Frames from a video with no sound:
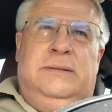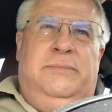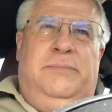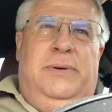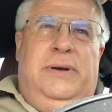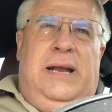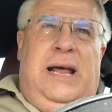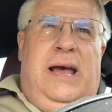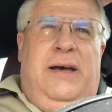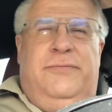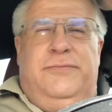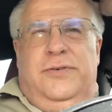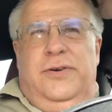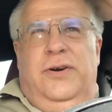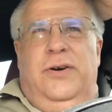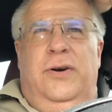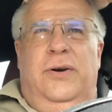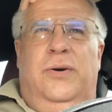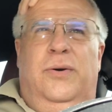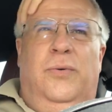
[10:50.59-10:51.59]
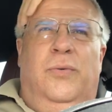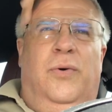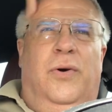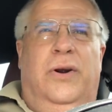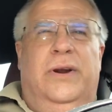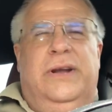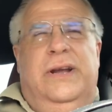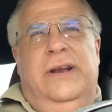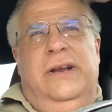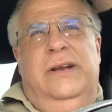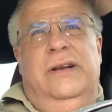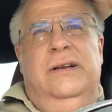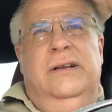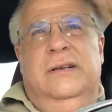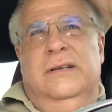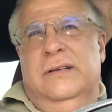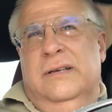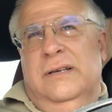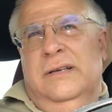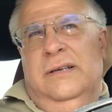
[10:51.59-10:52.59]
But after working
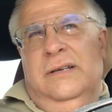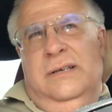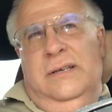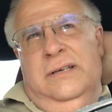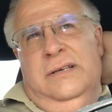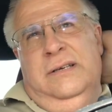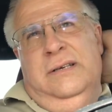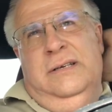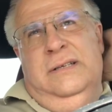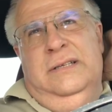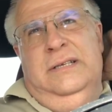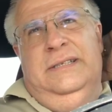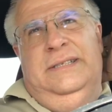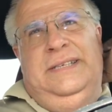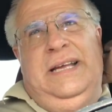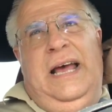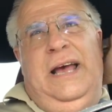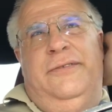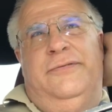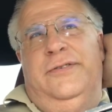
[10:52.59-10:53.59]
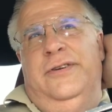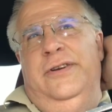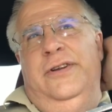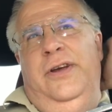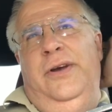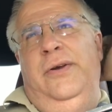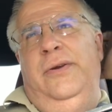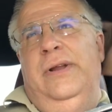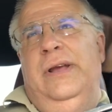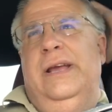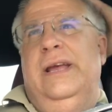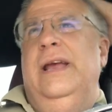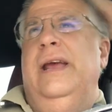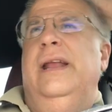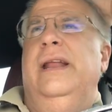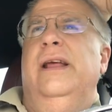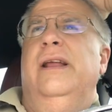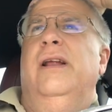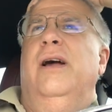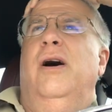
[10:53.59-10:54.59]
this afternoon and
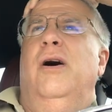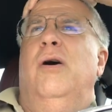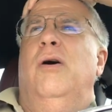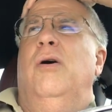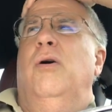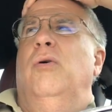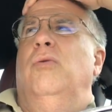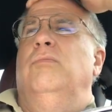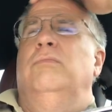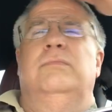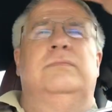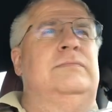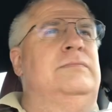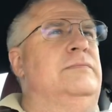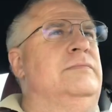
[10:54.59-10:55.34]
getting home,